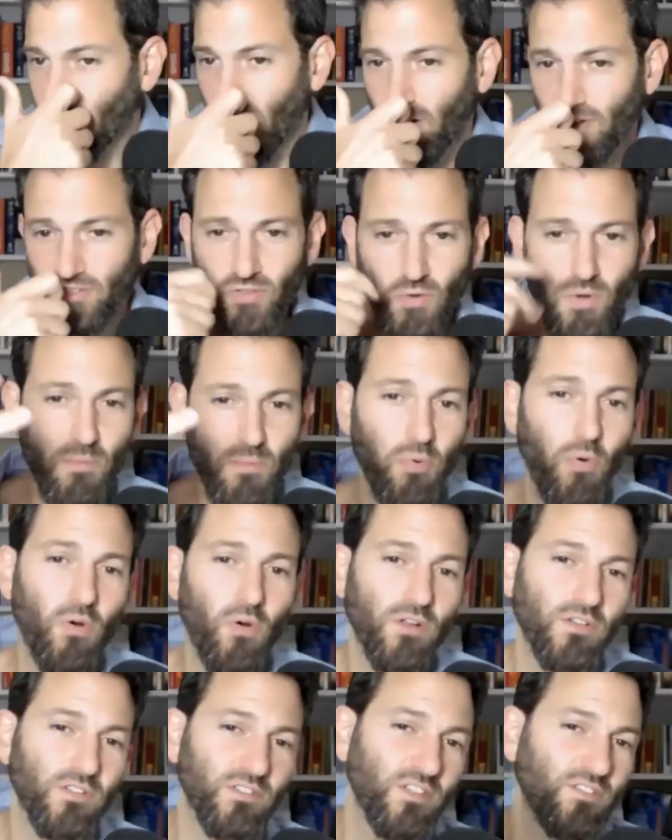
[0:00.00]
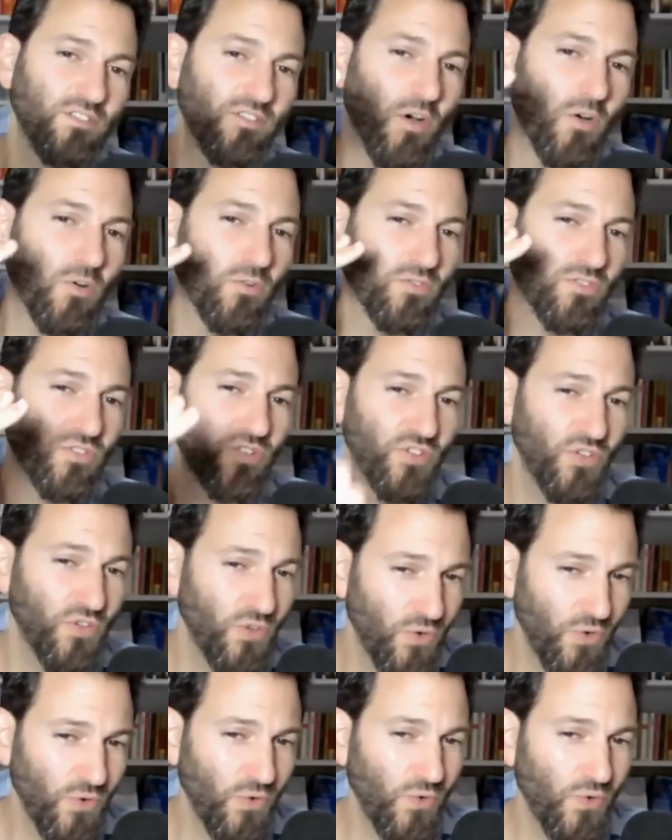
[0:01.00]
also important to note
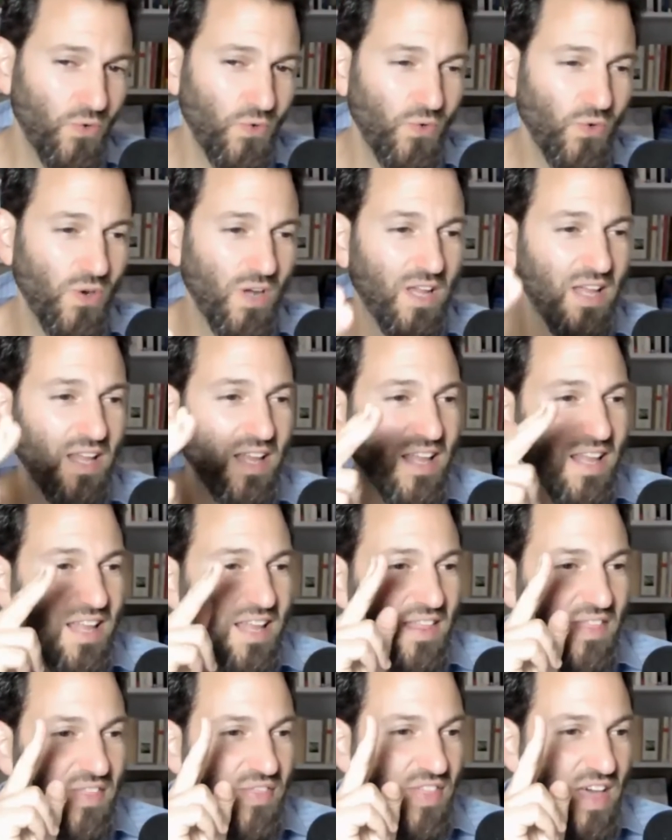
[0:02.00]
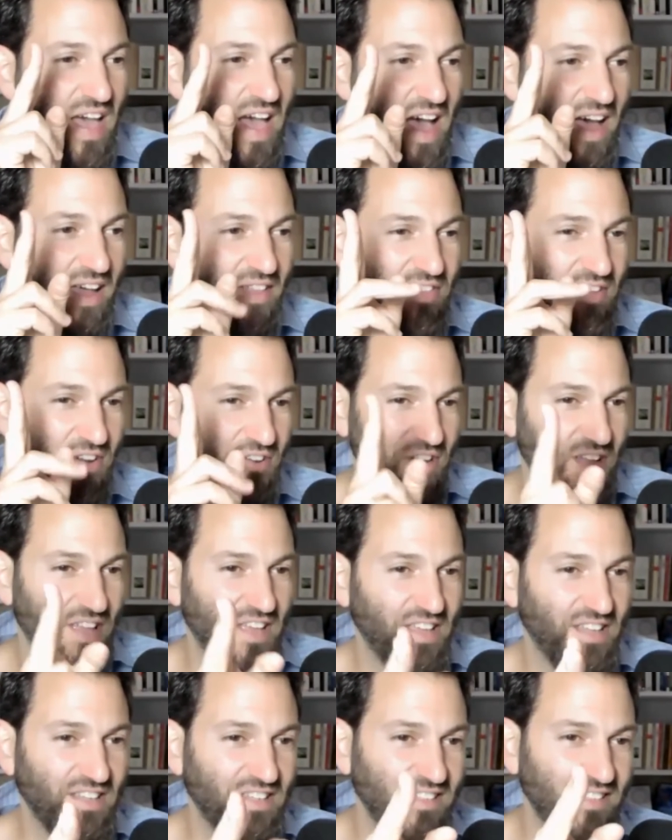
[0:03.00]
too, that there
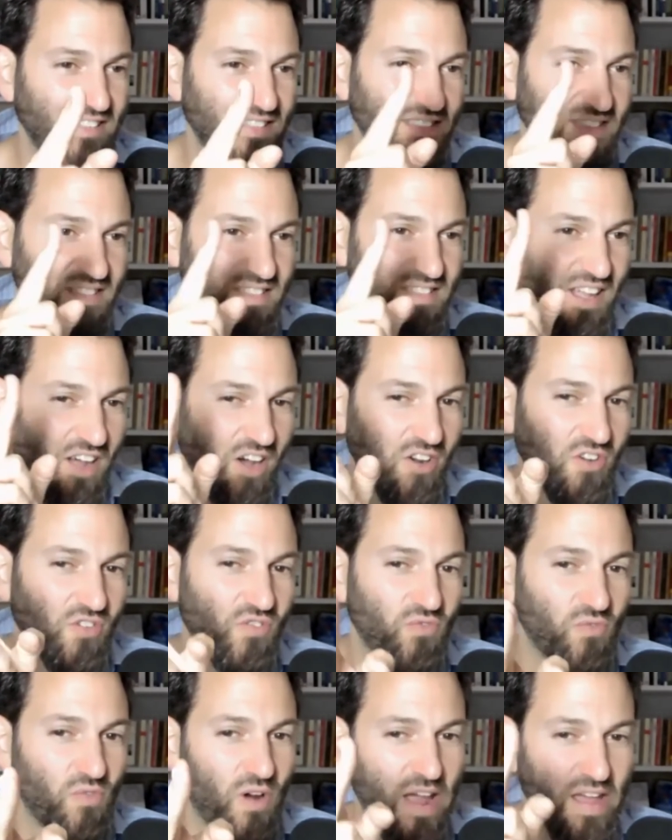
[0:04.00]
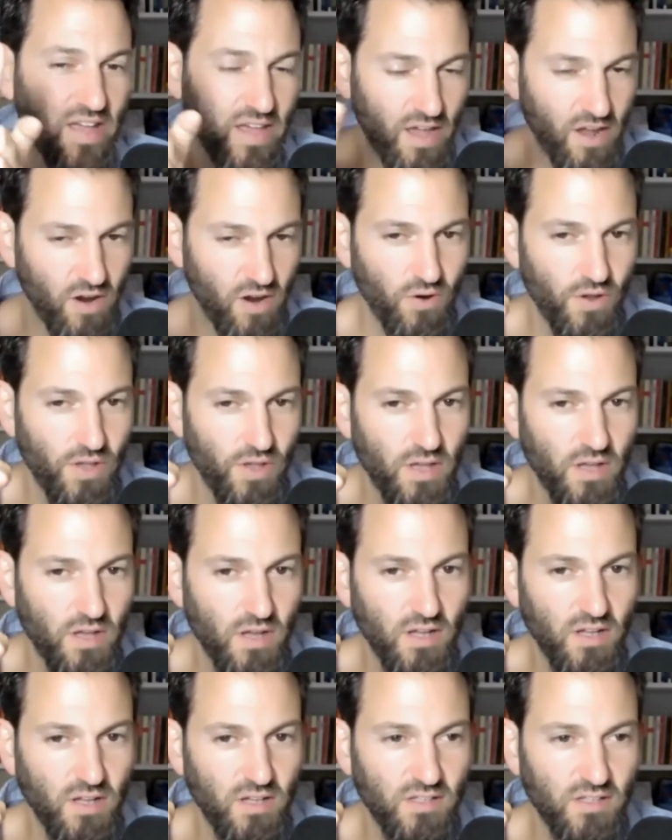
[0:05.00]
is a gray
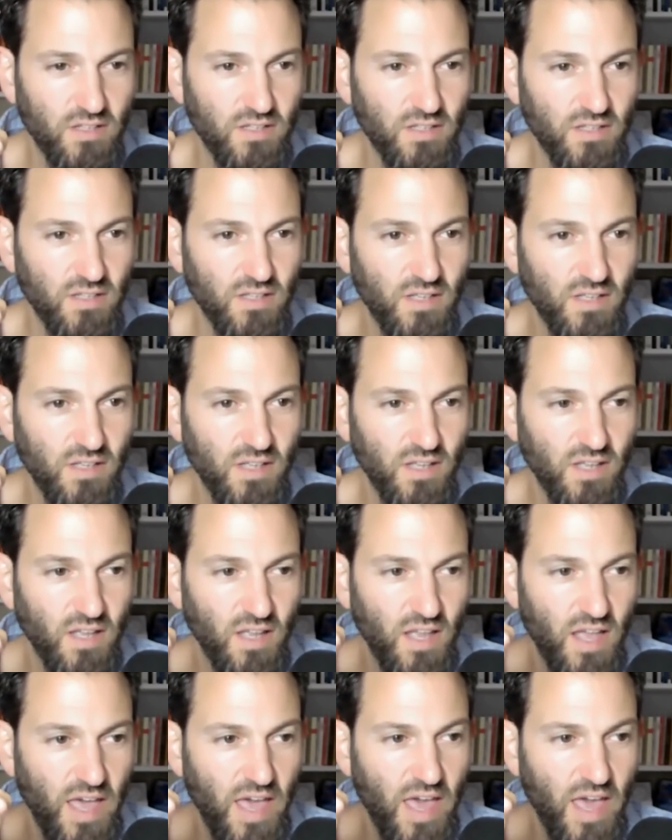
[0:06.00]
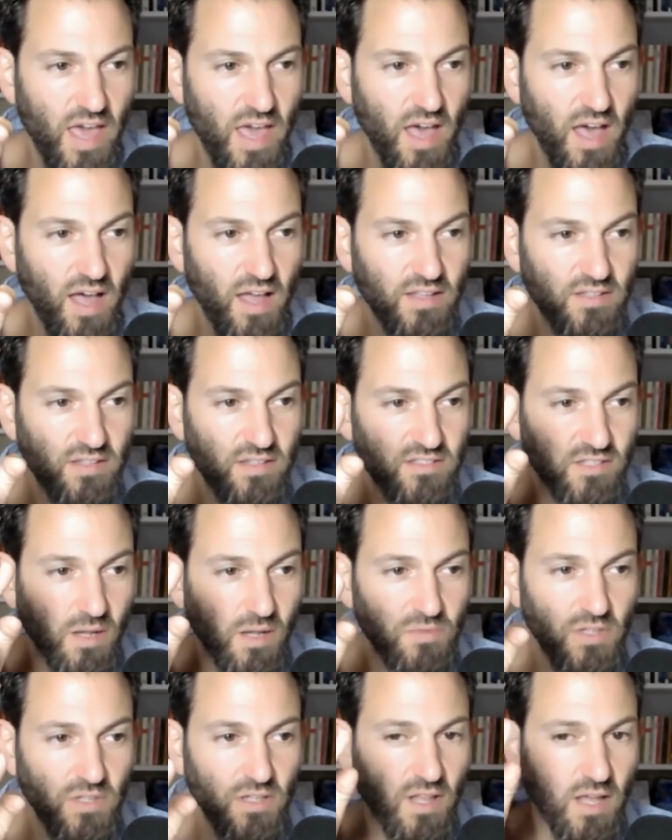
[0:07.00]
area, and
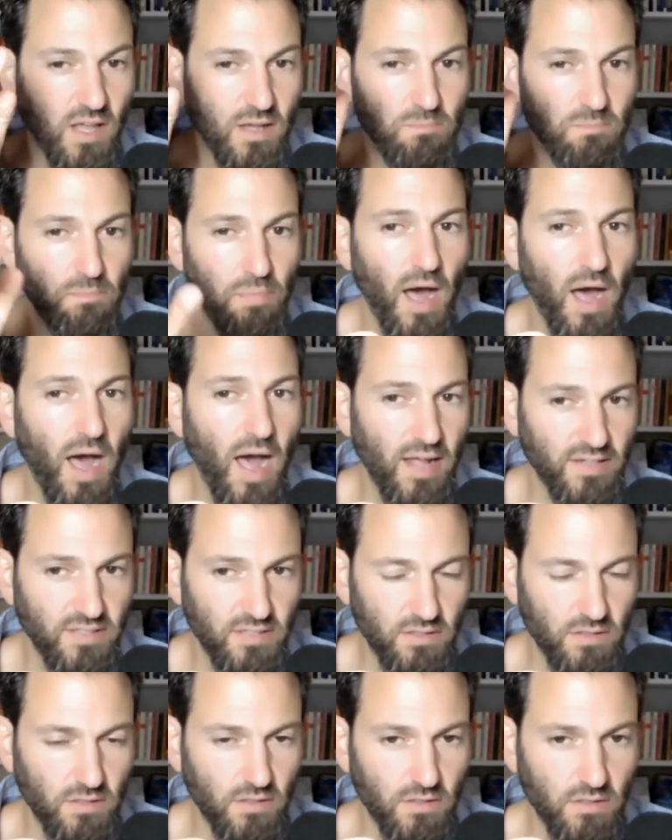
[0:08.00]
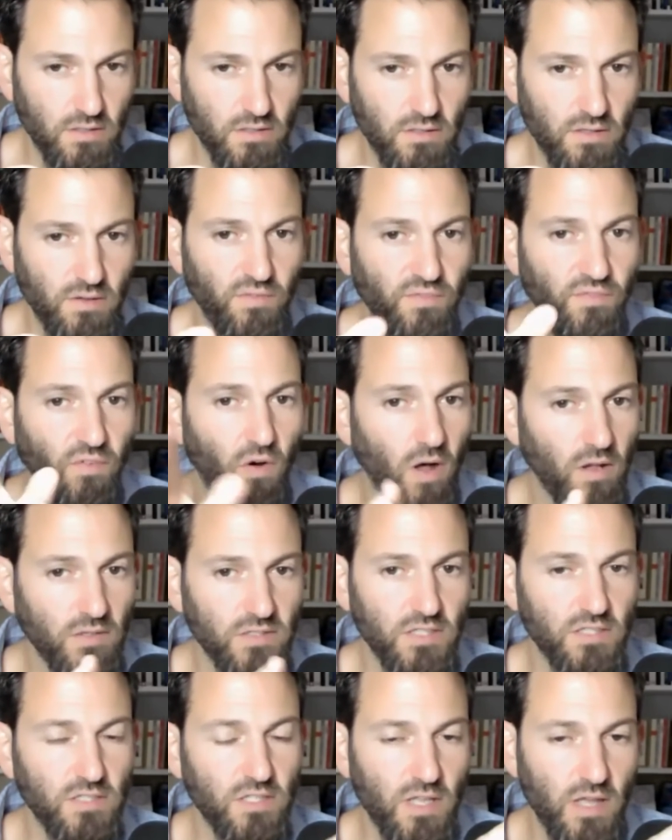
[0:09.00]
something like pasta falls
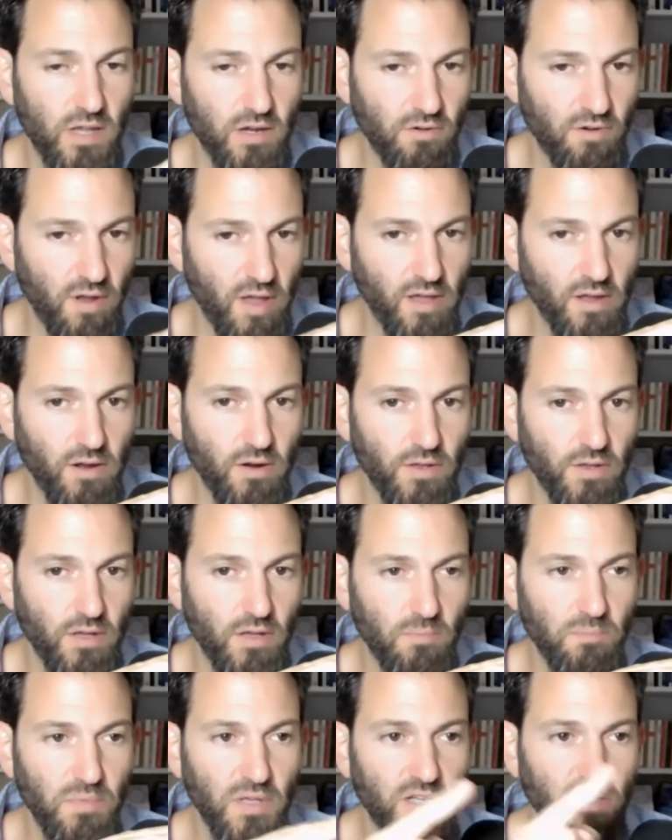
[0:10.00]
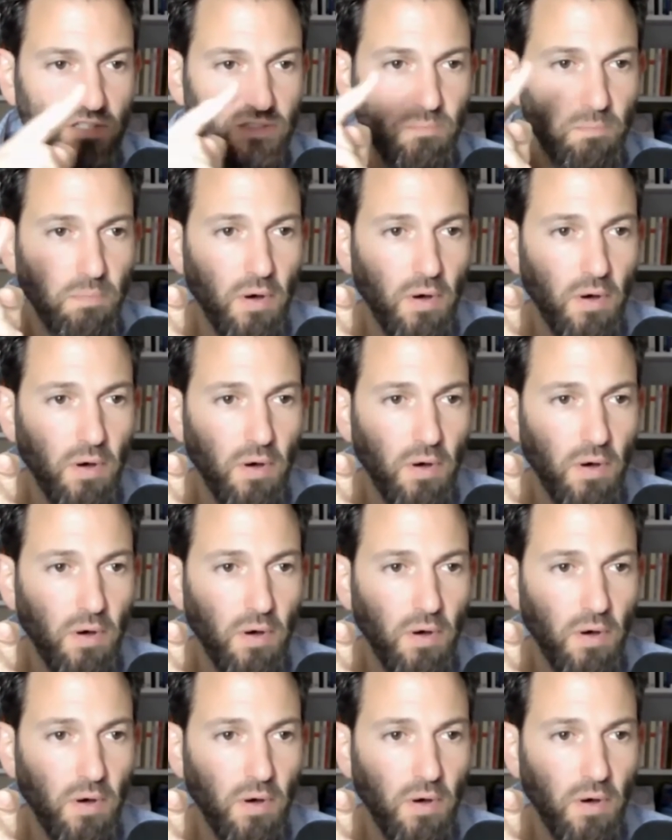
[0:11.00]
into that gray area because